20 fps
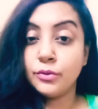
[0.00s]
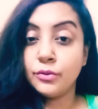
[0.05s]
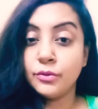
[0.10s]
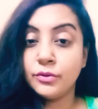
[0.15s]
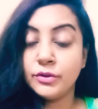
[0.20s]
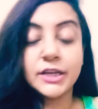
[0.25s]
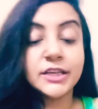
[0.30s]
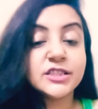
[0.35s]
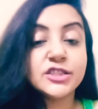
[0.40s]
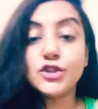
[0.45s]

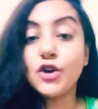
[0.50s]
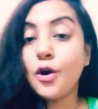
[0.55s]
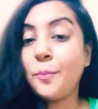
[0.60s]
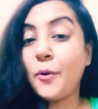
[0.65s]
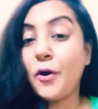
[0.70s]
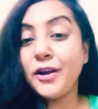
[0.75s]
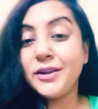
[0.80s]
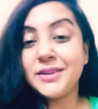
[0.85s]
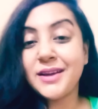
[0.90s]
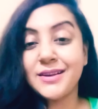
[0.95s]
There's no
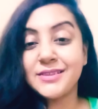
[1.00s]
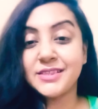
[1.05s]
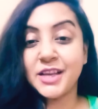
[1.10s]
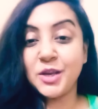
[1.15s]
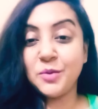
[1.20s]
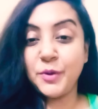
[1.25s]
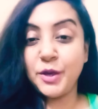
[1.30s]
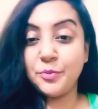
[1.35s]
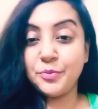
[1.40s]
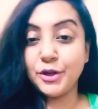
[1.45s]
point
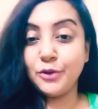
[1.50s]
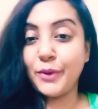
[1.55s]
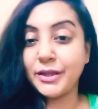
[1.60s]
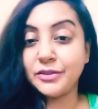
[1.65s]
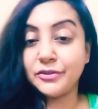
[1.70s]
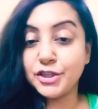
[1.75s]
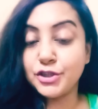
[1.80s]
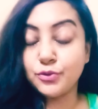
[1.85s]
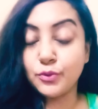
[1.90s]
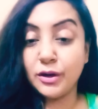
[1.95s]
asking people whether
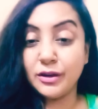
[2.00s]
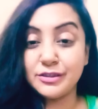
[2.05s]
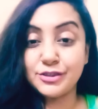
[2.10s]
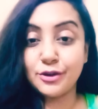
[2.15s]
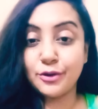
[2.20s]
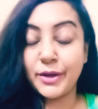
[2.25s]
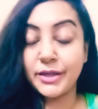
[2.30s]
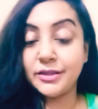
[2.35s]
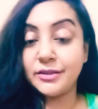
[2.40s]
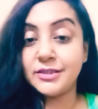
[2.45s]
it works or
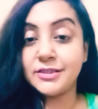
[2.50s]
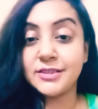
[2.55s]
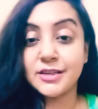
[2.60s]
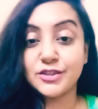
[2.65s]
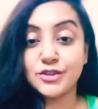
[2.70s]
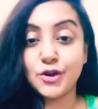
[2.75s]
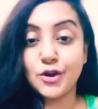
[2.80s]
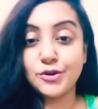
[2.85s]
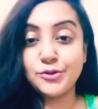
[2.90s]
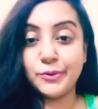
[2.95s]
whether it does
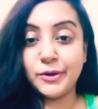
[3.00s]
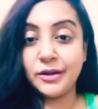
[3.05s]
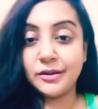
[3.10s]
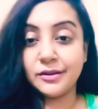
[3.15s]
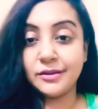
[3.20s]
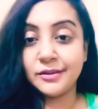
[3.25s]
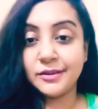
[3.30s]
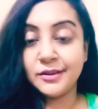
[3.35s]
not work,